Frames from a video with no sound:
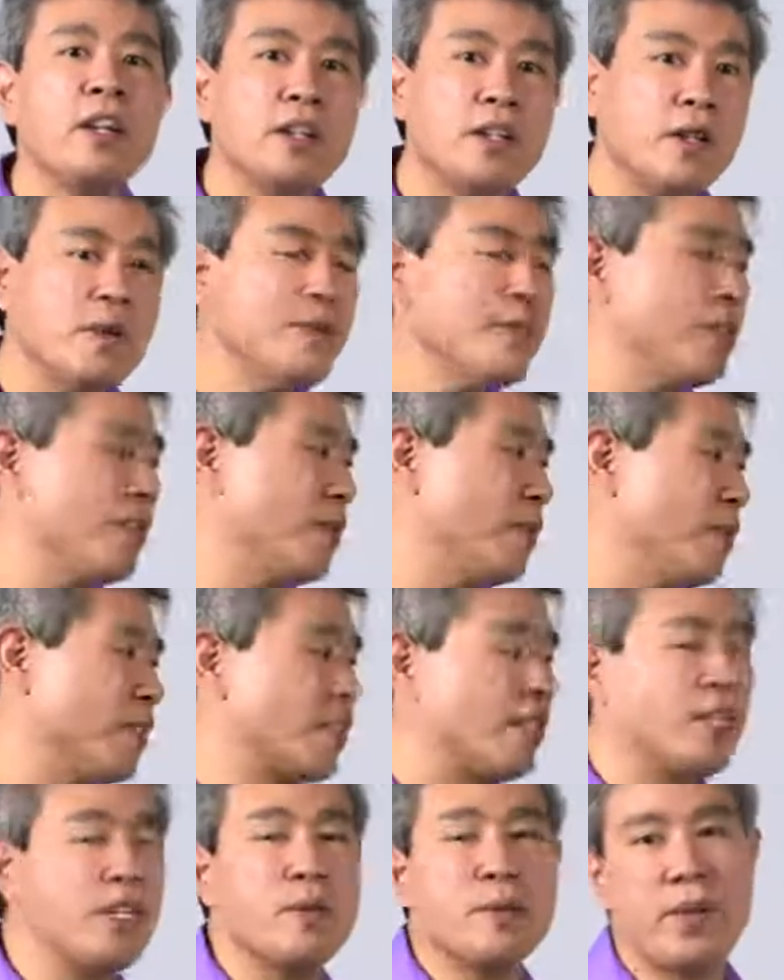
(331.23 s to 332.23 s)
closely what's
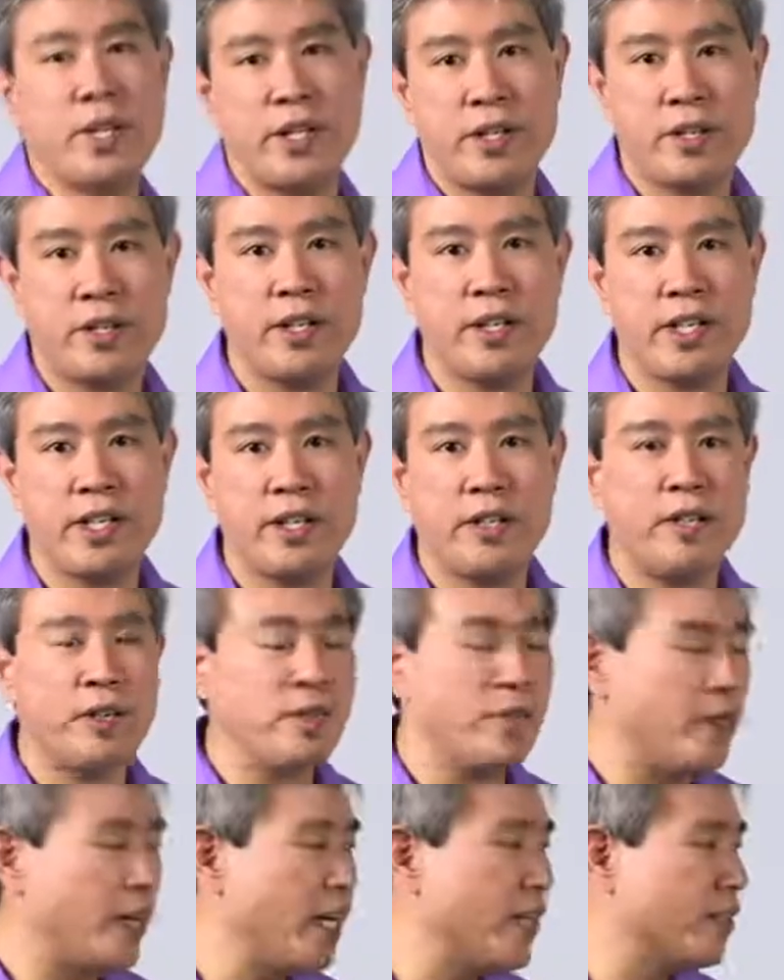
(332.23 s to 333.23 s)
going to render on the other
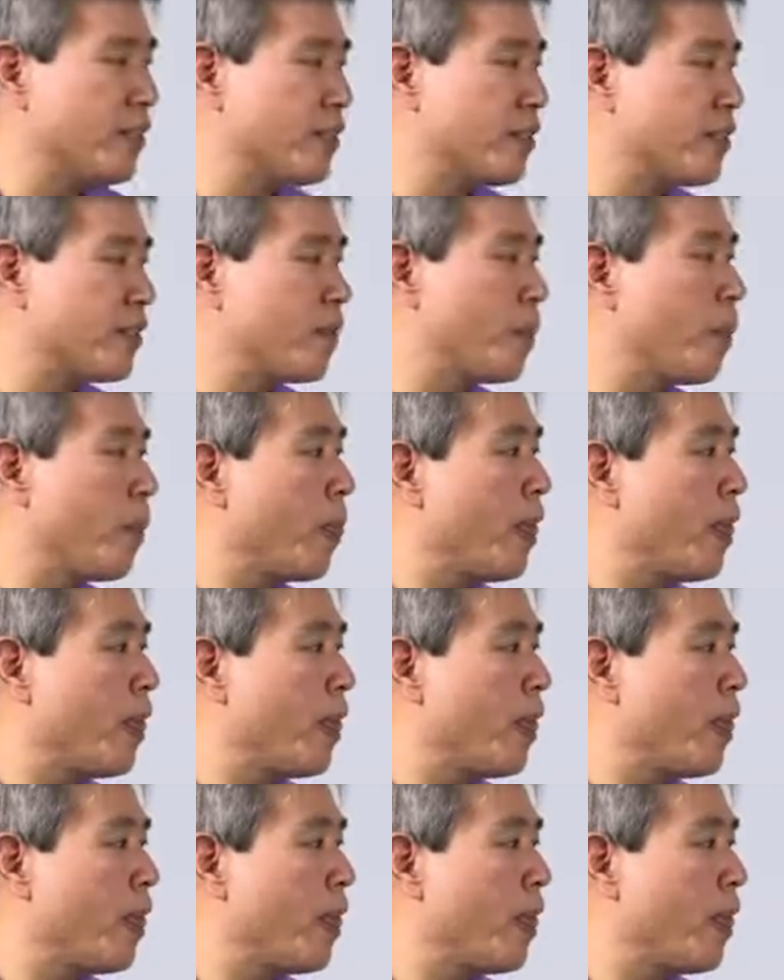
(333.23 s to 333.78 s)
devices.